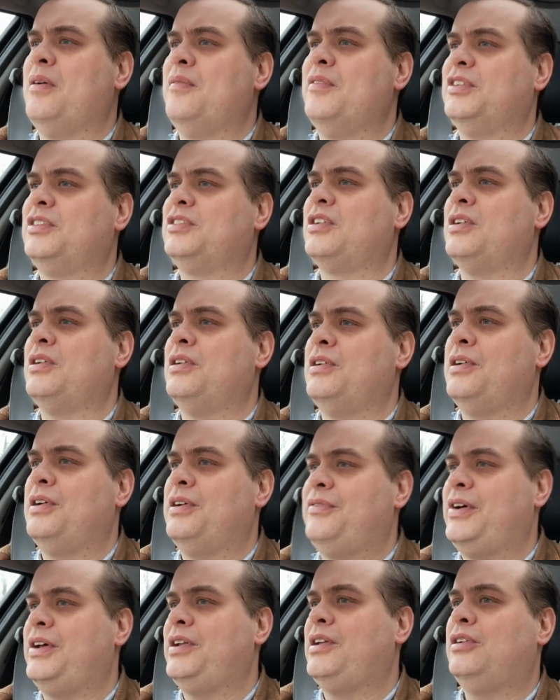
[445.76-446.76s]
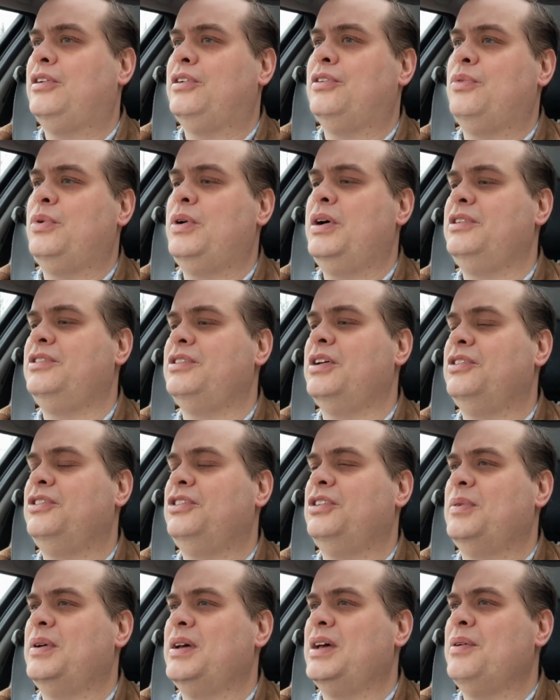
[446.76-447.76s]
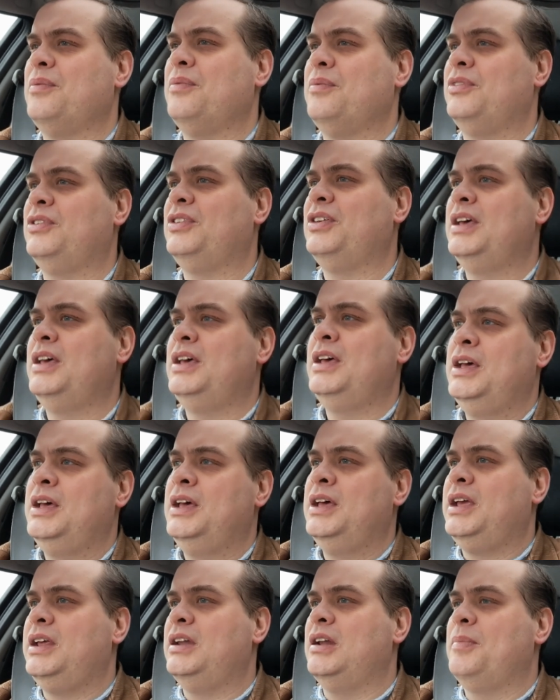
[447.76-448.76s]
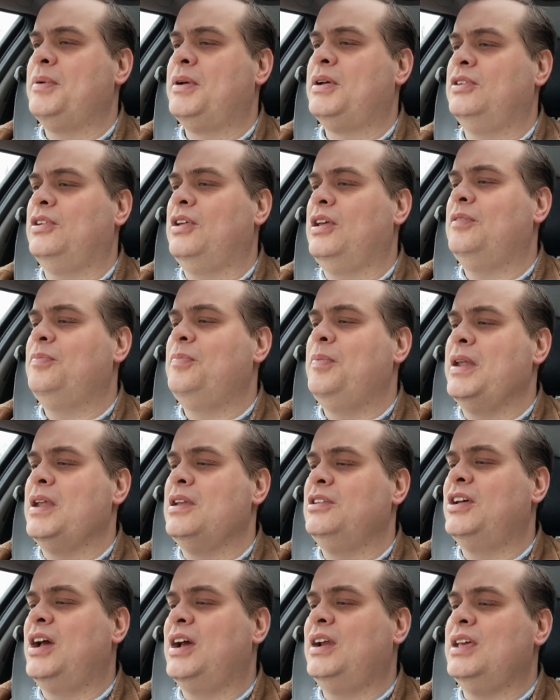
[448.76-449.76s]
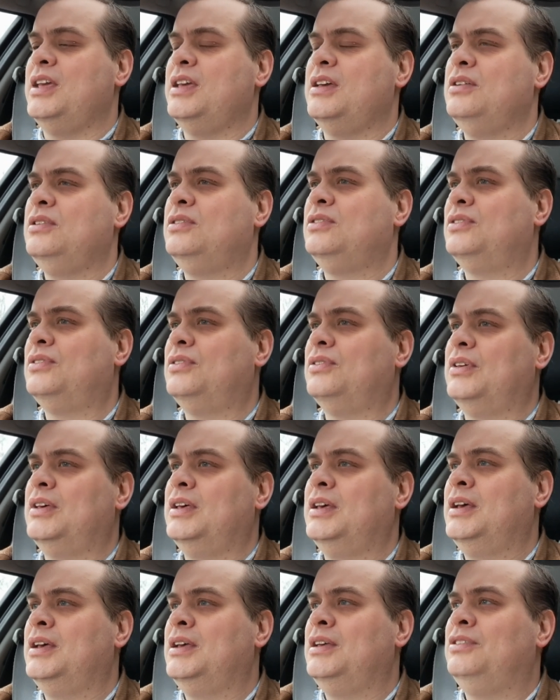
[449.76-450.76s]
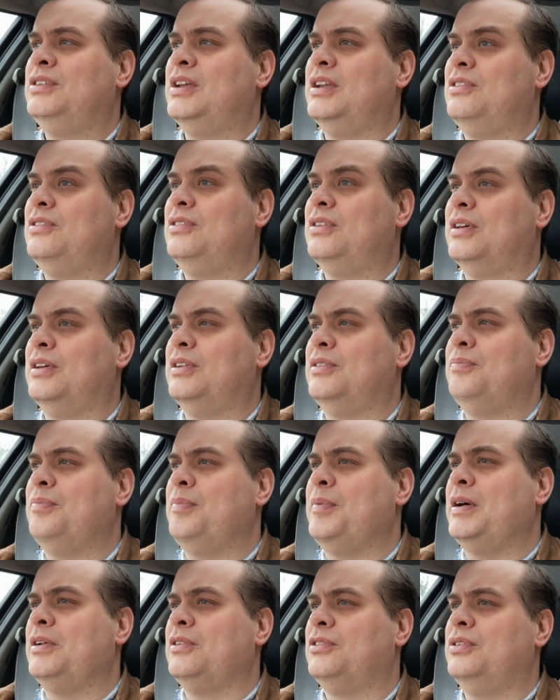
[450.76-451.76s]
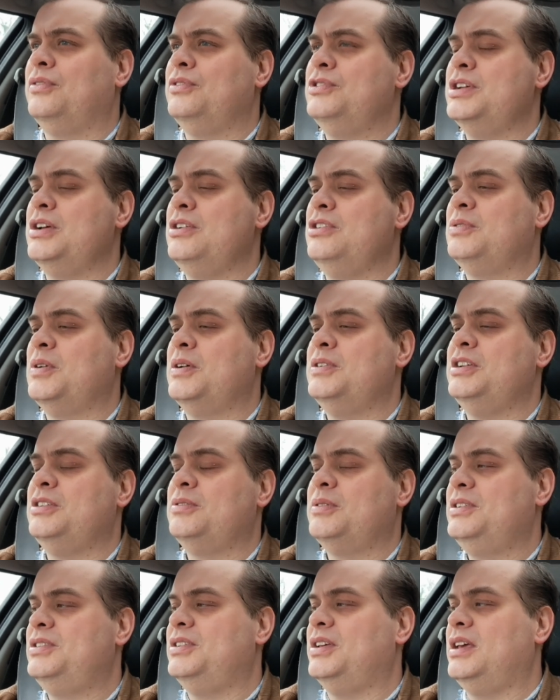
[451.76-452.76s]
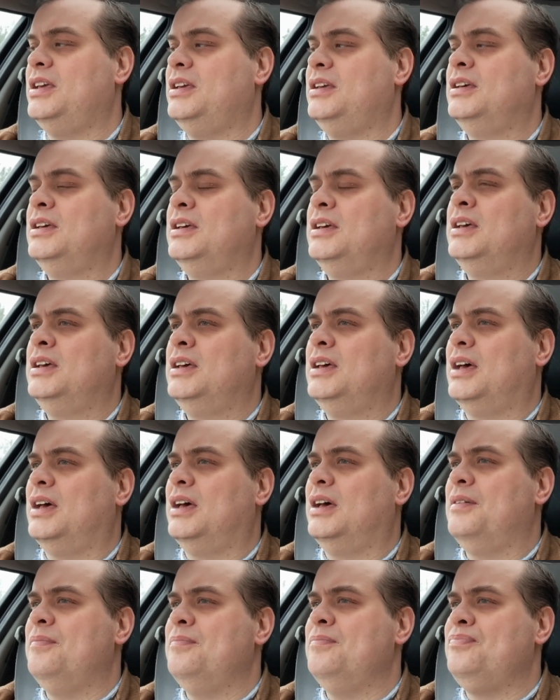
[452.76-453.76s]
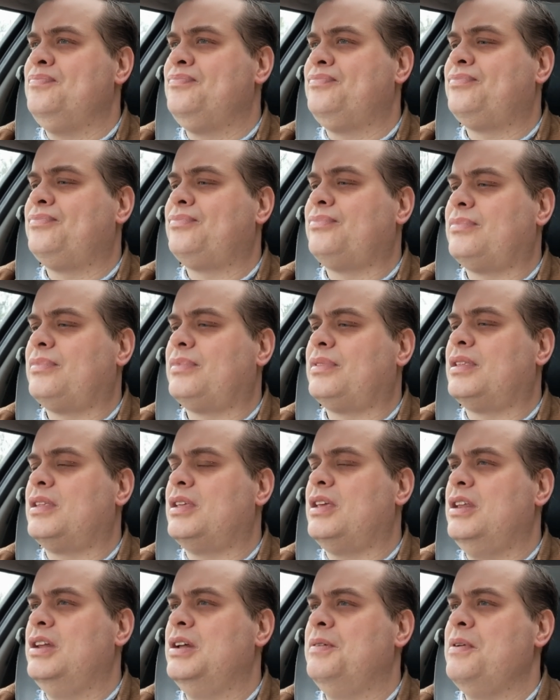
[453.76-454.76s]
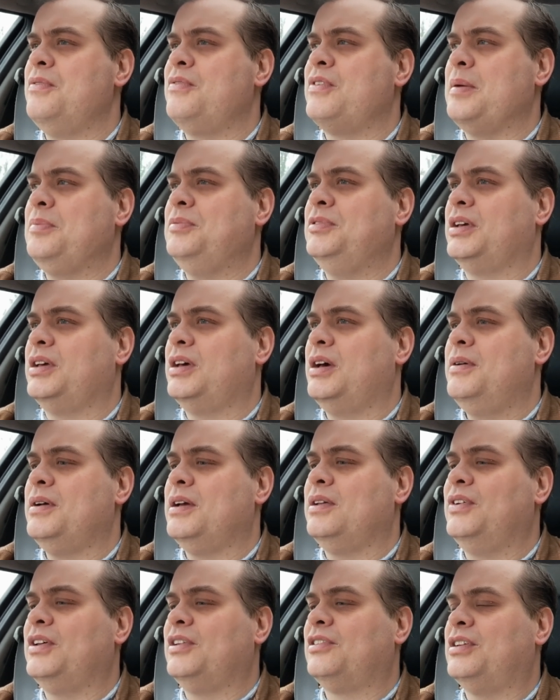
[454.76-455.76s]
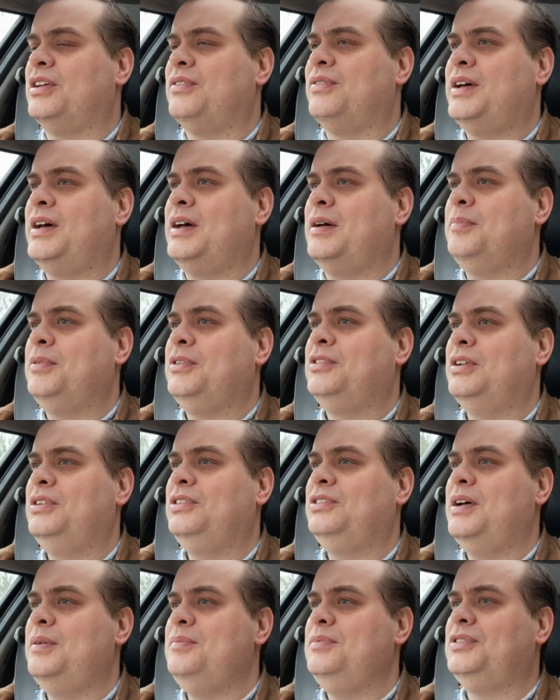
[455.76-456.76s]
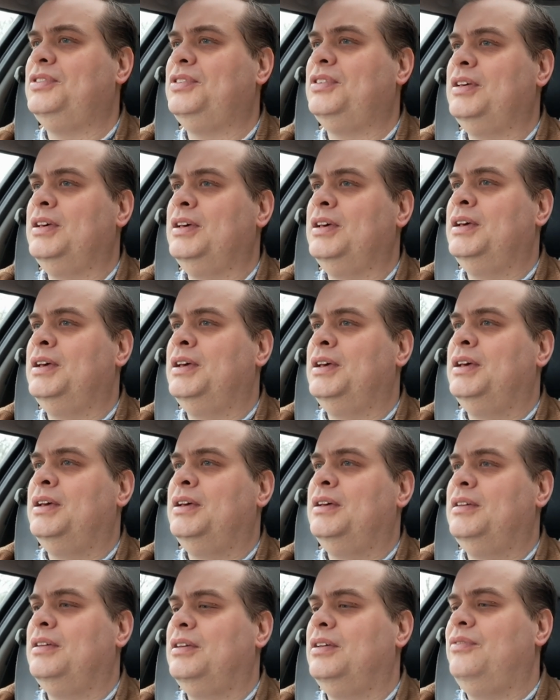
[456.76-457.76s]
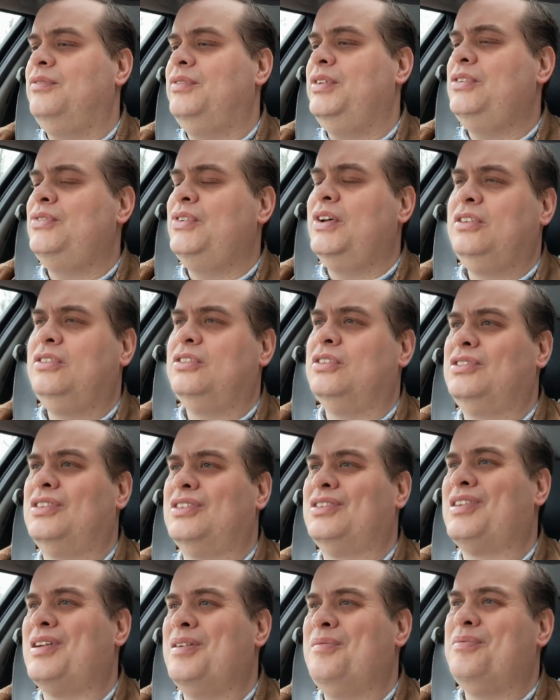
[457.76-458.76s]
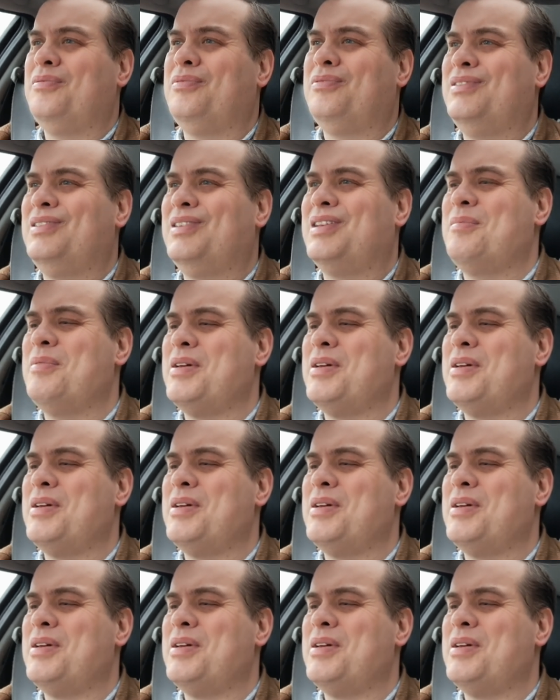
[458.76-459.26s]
You know, in some ways it's not. You know, but it, it never, it never were particularly the most reliable cars ever or, the, or the least reliable cars. It's just it's it's sort of old, but it's very characterful. You know, I like going to shows with it, and people saying, "Well, oh, I've never seen one of those before,"